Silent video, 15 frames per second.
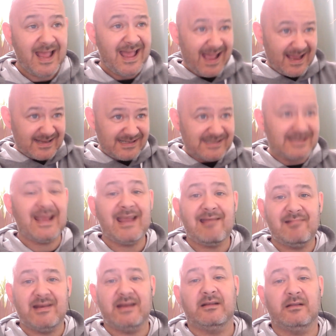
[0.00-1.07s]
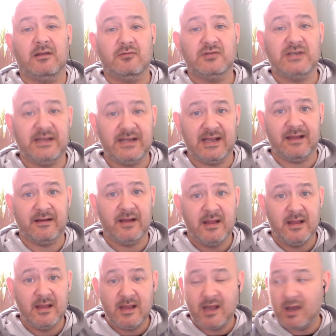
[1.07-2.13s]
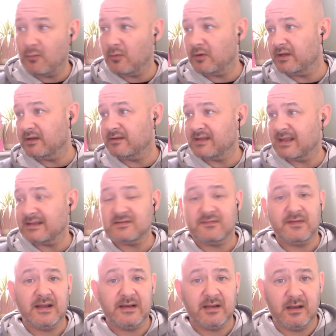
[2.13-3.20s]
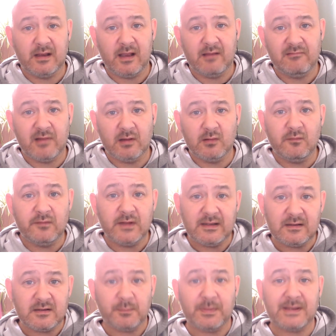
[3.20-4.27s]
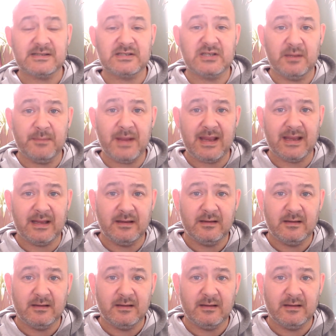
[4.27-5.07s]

As he's herring in and closing it down, I want you then to find a lovely little pass to your mate.